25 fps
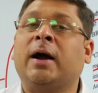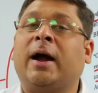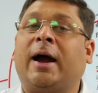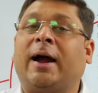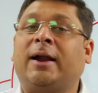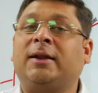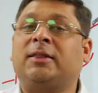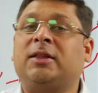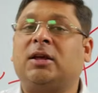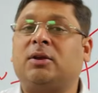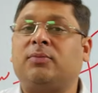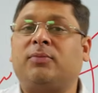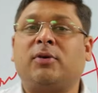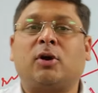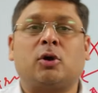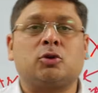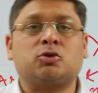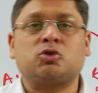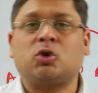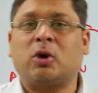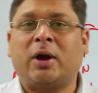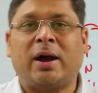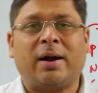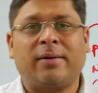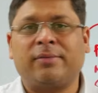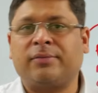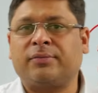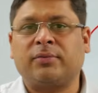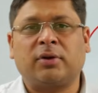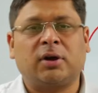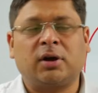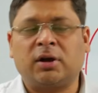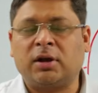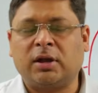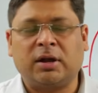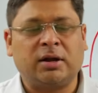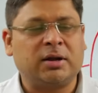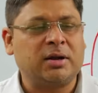And then we also have
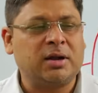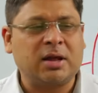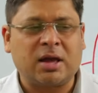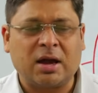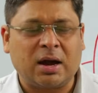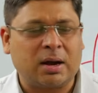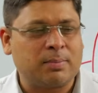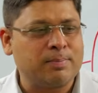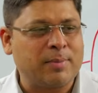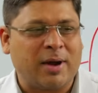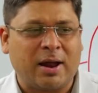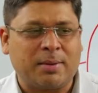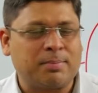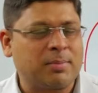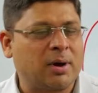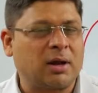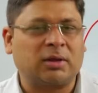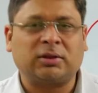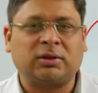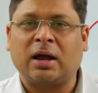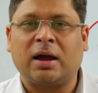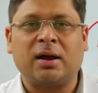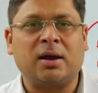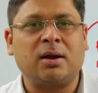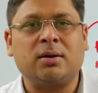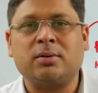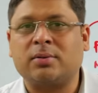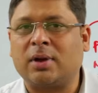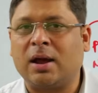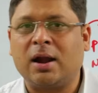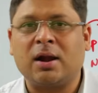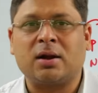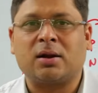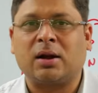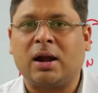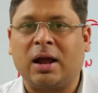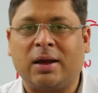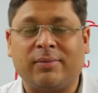India, Myanmar, Thailand
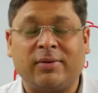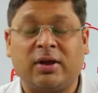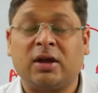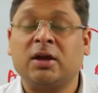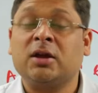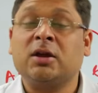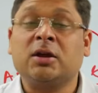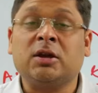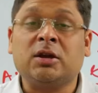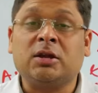trilateral highway.